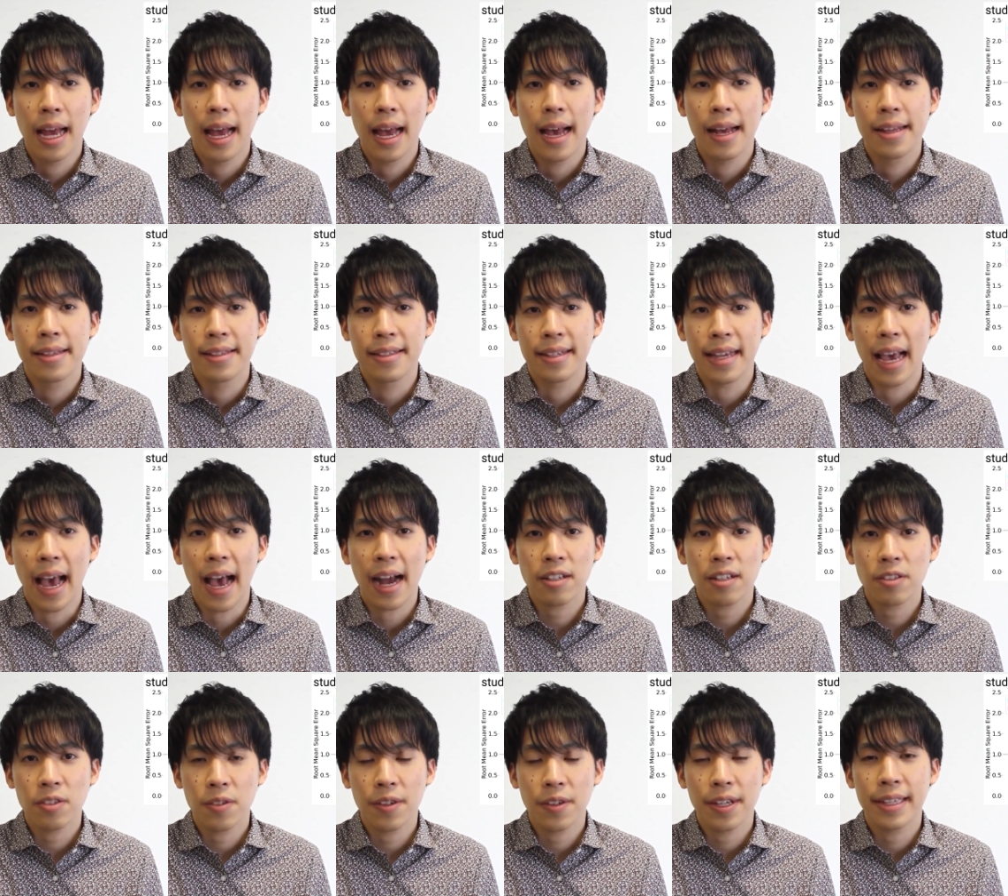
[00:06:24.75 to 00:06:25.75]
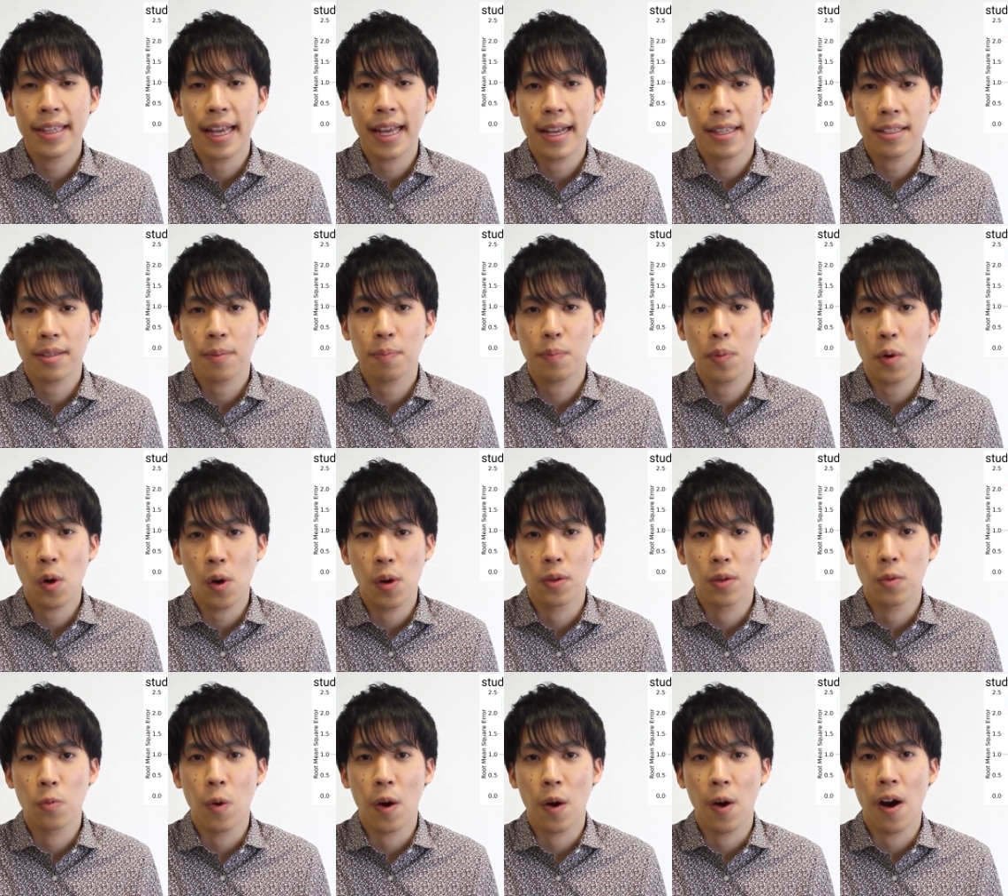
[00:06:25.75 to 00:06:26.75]
and the actual touch
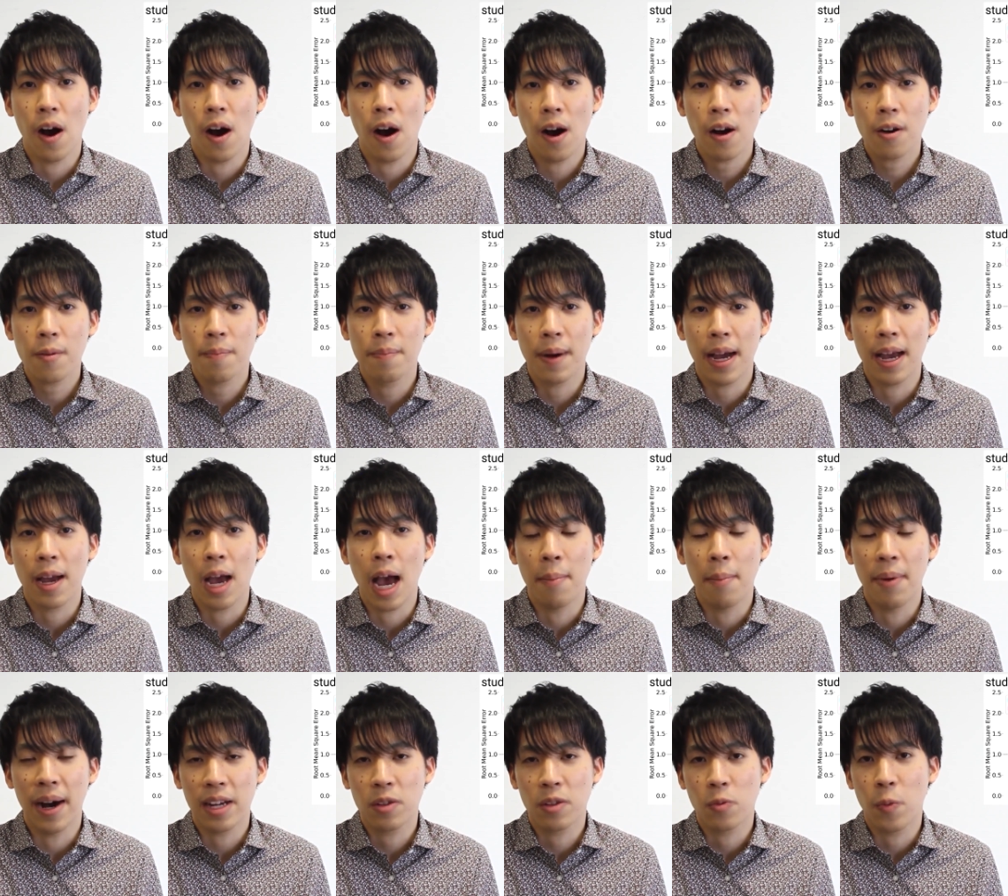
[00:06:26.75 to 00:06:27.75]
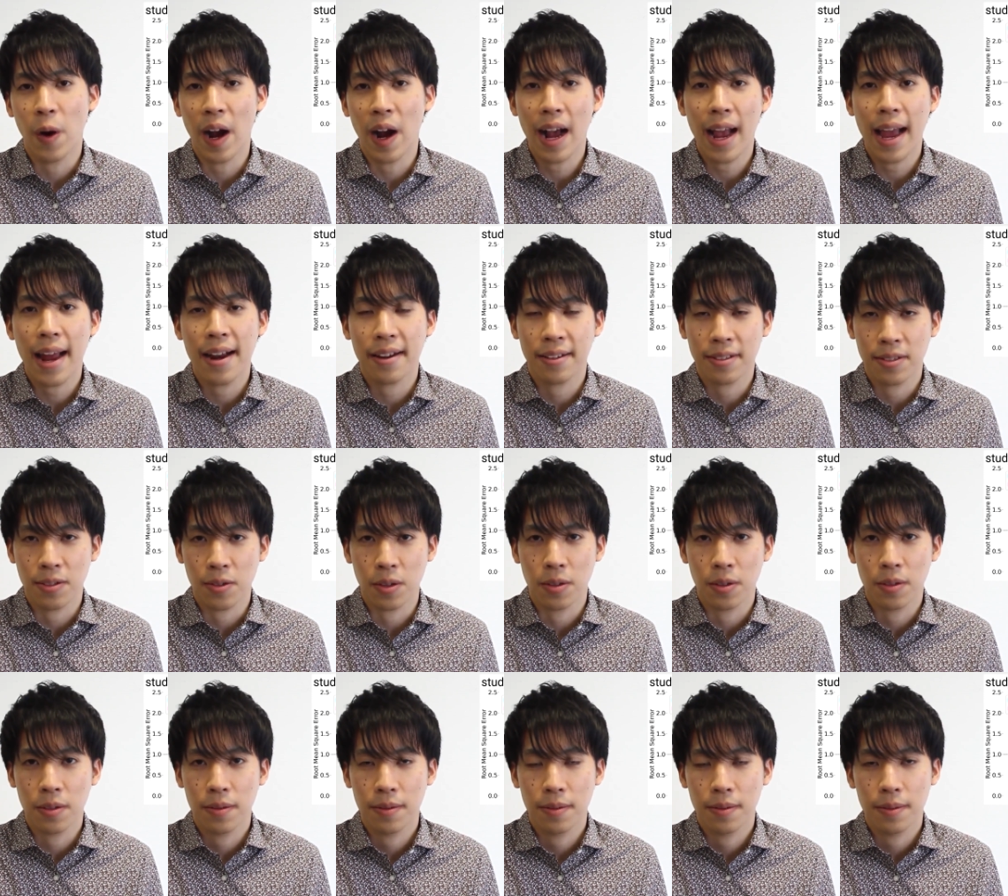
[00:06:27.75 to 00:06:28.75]
point were off by about 1
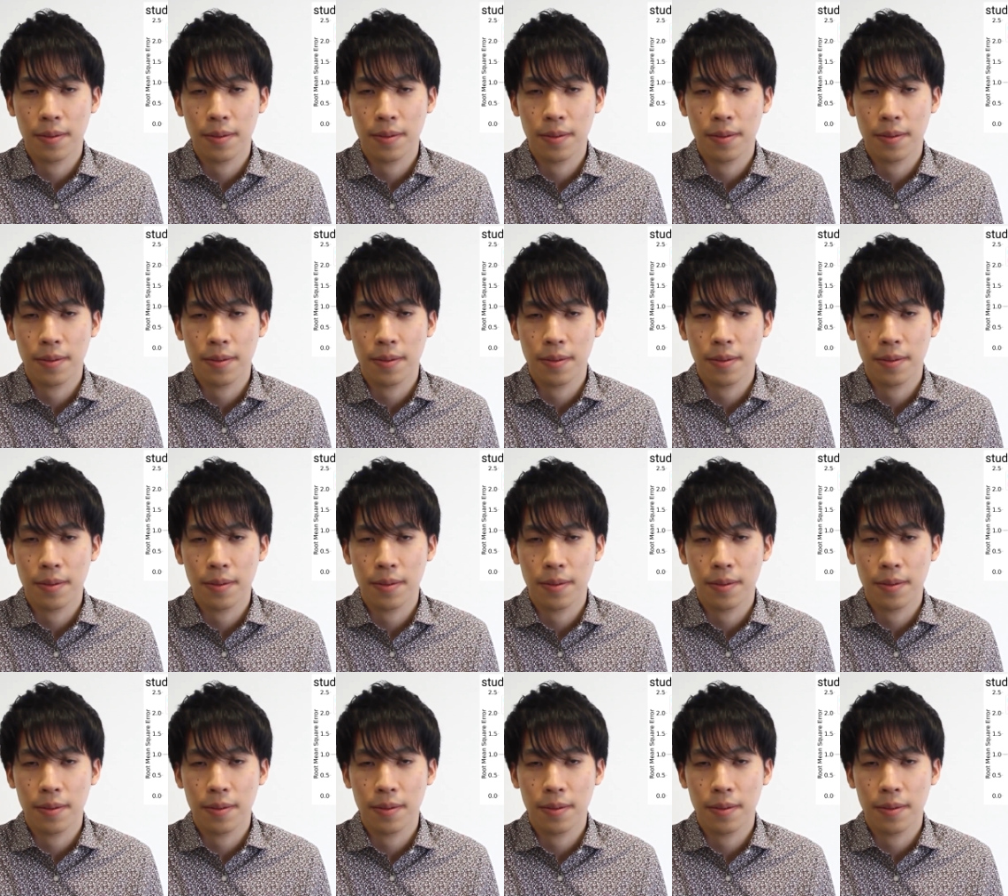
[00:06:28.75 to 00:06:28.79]
electrode.